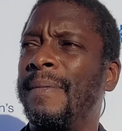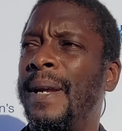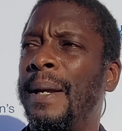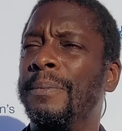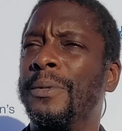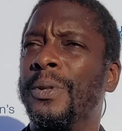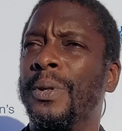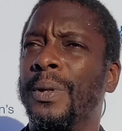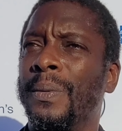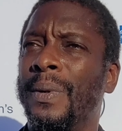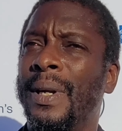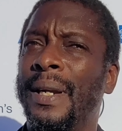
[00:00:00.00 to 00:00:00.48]

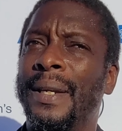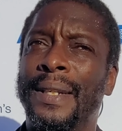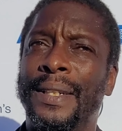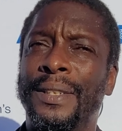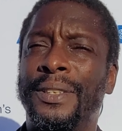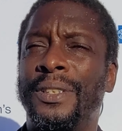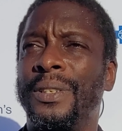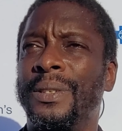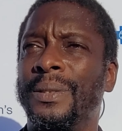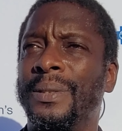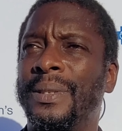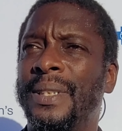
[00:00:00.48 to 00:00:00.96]
I'm doing what I
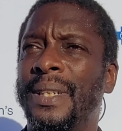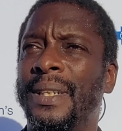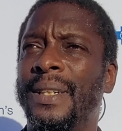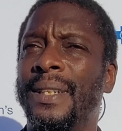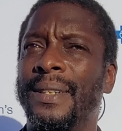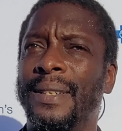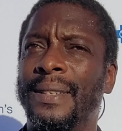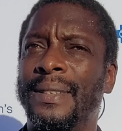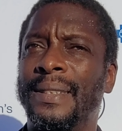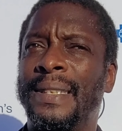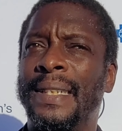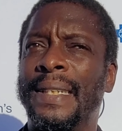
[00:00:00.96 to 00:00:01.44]
need
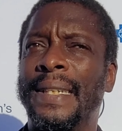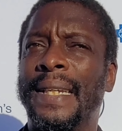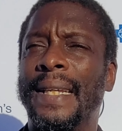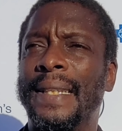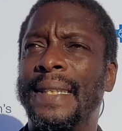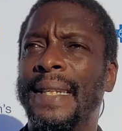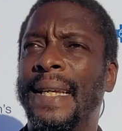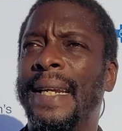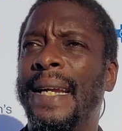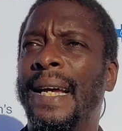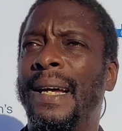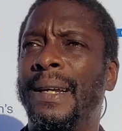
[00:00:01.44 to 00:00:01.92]
to
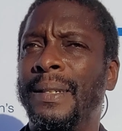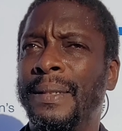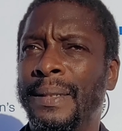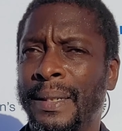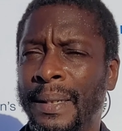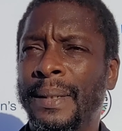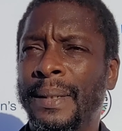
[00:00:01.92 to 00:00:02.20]
get that out.